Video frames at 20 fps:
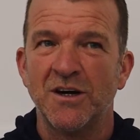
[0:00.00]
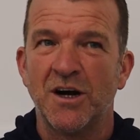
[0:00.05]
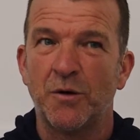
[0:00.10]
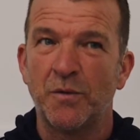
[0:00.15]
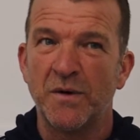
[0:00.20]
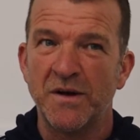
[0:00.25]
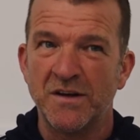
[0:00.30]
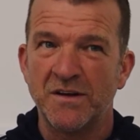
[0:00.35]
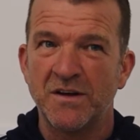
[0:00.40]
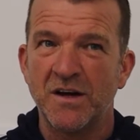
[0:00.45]
I
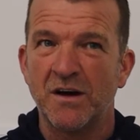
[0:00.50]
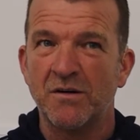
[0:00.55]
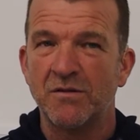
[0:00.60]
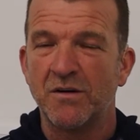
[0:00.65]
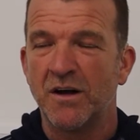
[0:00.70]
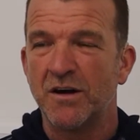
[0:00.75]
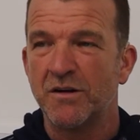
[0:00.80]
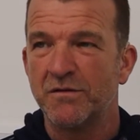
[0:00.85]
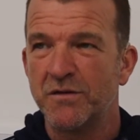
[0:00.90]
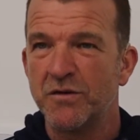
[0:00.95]
went down,
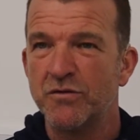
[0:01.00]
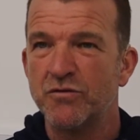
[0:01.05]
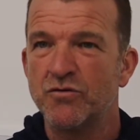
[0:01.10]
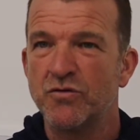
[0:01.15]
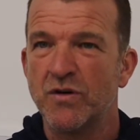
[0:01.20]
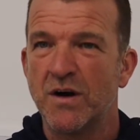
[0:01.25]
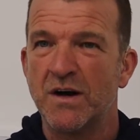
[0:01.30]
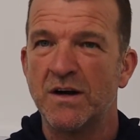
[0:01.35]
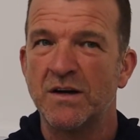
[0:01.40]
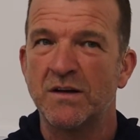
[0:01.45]
had a few
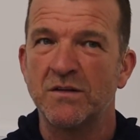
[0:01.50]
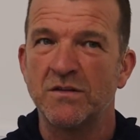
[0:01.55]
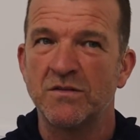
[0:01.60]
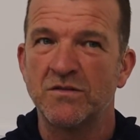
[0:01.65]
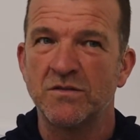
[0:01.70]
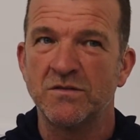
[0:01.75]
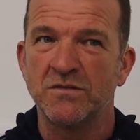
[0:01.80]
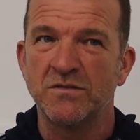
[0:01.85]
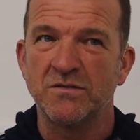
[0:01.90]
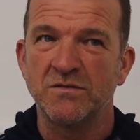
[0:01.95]

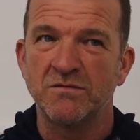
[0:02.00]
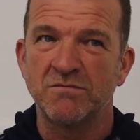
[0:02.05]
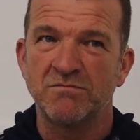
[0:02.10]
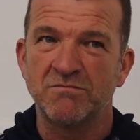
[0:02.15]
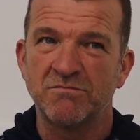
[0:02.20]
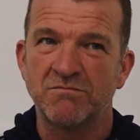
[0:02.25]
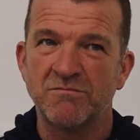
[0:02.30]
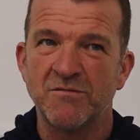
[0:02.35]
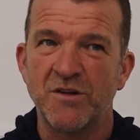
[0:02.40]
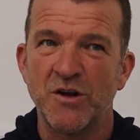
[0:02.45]
trials, and
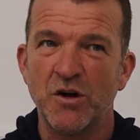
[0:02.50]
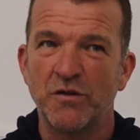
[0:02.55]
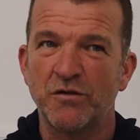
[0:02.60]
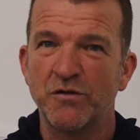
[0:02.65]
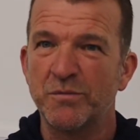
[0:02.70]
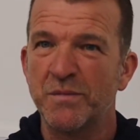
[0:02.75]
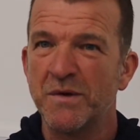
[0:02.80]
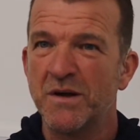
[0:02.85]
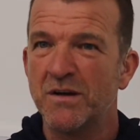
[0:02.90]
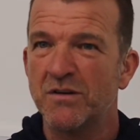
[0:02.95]
they
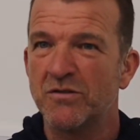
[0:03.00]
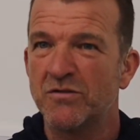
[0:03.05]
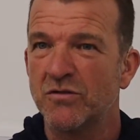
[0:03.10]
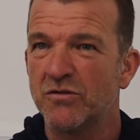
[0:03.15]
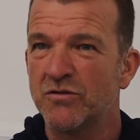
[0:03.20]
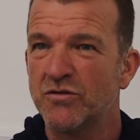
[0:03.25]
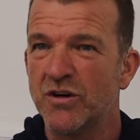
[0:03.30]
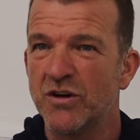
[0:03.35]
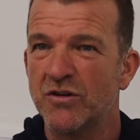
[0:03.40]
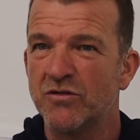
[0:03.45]
offered me
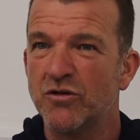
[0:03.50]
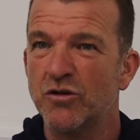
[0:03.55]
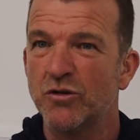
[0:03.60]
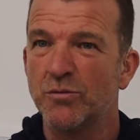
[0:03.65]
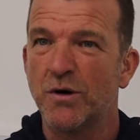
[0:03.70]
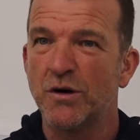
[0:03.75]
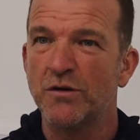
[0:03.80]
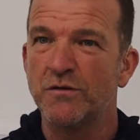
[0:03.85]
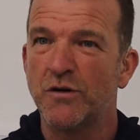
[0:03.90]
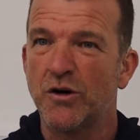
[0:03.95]
associated
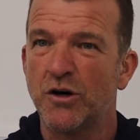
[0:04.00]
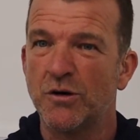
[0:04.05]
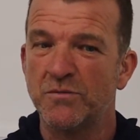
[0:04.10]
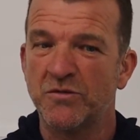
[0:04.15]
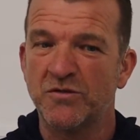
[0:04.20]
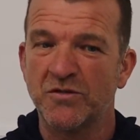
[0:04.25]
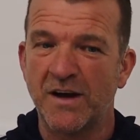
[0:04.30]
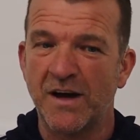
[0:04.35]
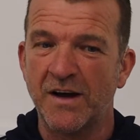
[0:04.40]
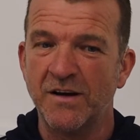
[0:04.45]
schoolboy
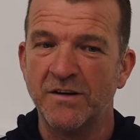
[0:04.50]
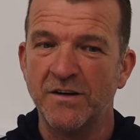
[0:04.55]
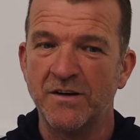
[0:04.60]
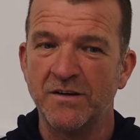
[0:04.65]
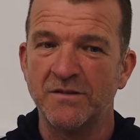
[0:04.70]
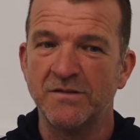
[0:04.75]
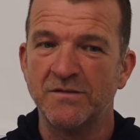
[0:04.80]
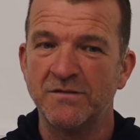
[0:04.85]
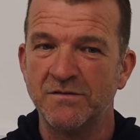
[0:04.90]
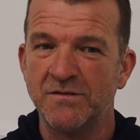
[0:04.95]
forms, signed
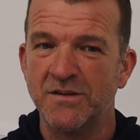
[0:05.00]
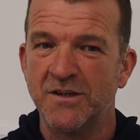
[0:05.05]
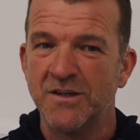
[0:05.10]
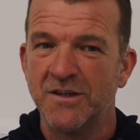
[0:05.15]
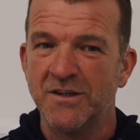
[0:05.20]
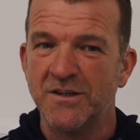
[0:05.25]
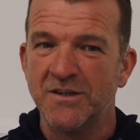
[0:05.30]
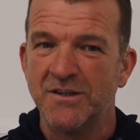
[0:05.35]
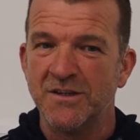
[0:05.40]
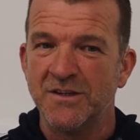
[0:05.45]
it, and
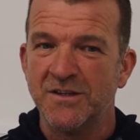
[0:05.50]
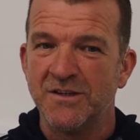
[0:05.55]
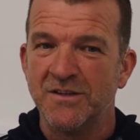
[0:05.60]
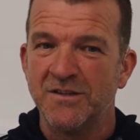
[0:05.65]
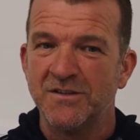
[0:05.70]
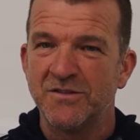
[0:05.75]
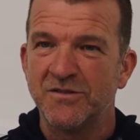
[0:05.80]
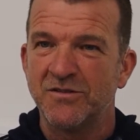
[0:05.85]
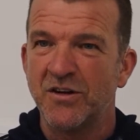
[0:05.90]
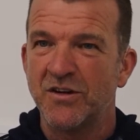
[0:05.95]

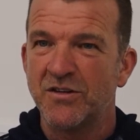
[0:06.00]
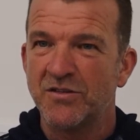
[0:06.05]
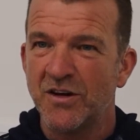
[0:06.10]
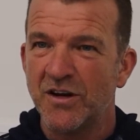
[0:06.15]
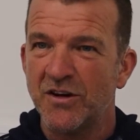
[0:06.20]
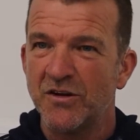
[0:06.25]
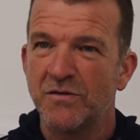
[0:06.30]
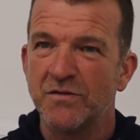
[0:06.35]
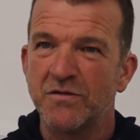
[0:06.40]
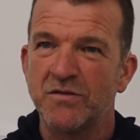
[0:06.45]

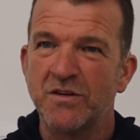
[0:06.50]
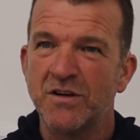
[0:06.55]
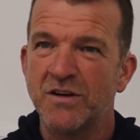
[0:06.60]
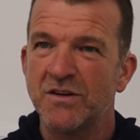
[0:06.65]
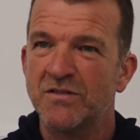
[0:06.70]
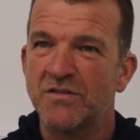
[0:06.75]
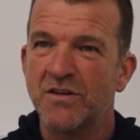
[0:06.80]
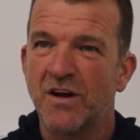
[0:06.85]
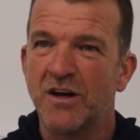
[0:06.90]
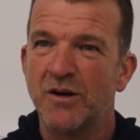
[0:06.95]
16 obviously
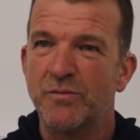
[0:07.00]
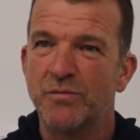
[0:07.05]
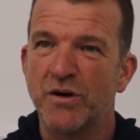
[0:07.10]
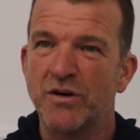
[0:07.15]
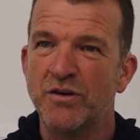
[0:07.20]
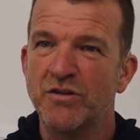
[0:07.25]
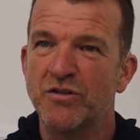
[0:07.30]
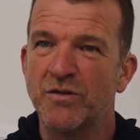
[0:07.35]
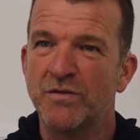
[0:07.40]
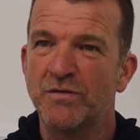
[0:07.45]
signed
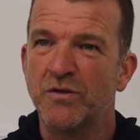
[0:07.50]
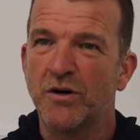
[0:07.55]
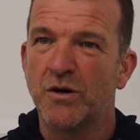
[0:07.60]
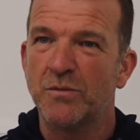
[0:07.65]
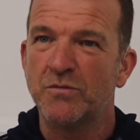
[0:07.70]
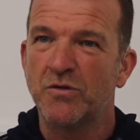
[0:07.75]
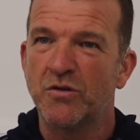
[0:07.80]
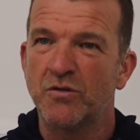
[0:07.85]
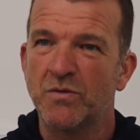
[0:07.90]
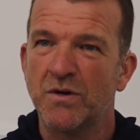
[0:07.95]
apprenticeship
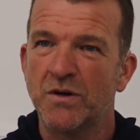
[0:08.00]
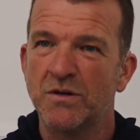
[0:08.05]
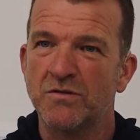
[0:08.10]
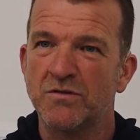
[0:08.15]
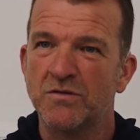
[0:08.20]
forms as well.